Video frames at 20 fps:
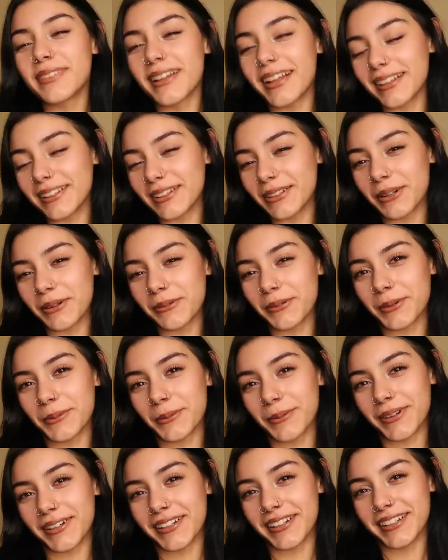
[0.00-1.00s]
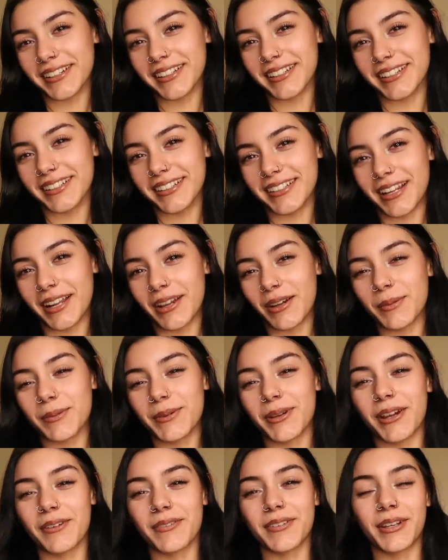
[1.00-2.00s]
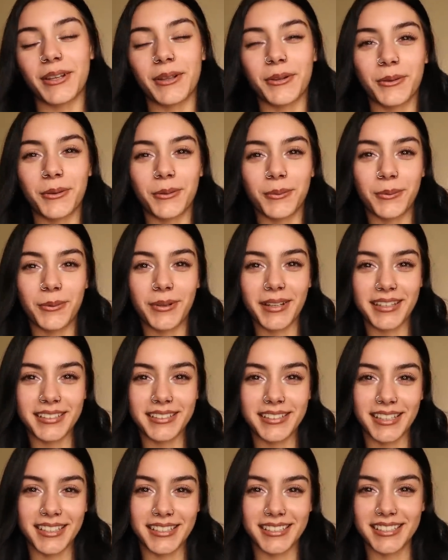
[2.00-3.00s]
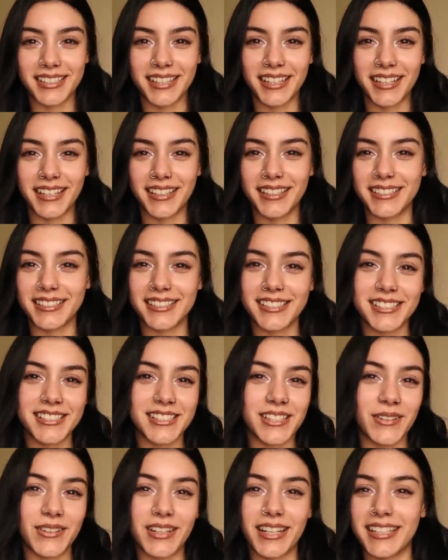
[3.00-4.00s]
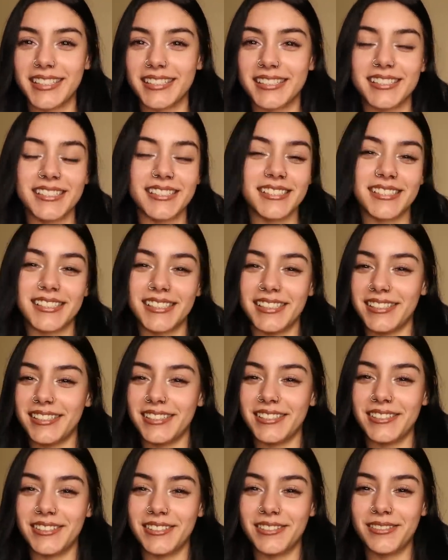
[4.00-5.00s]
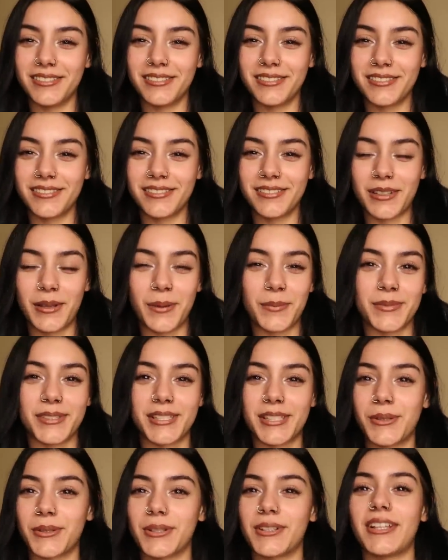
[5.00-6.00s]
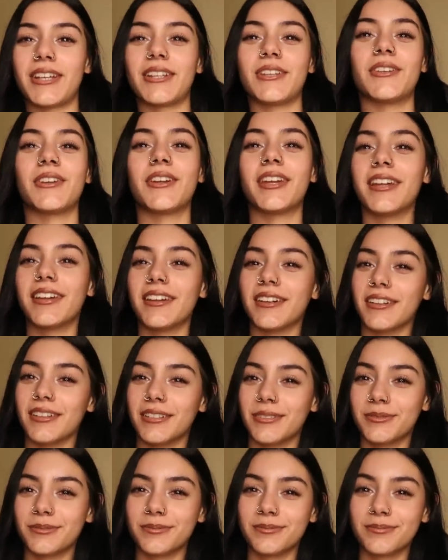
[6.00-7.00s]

Hello, everyone. I hope you're having a great day today. It's so nice to see you. I'm so glad you're here.